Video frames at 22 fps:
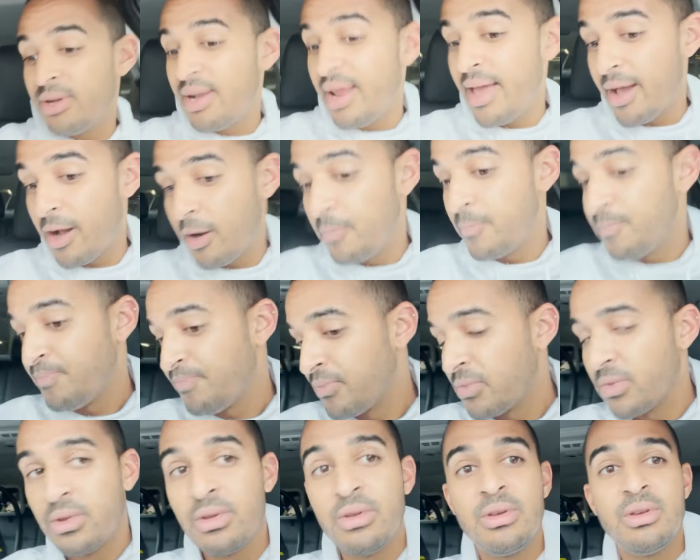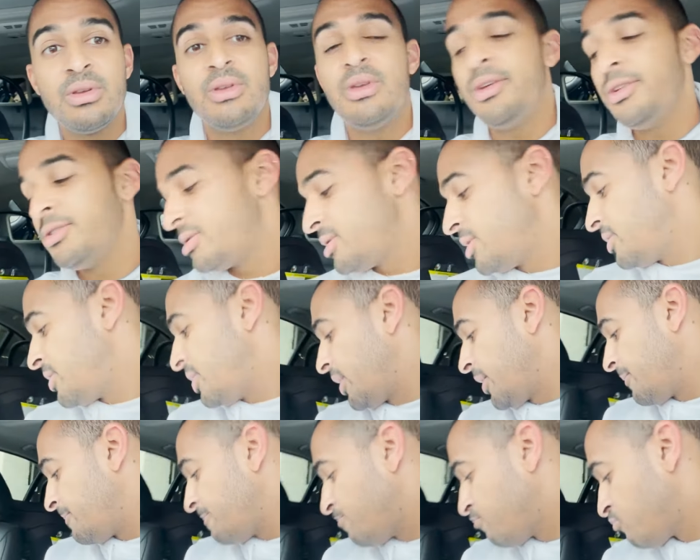Now, here's the thing.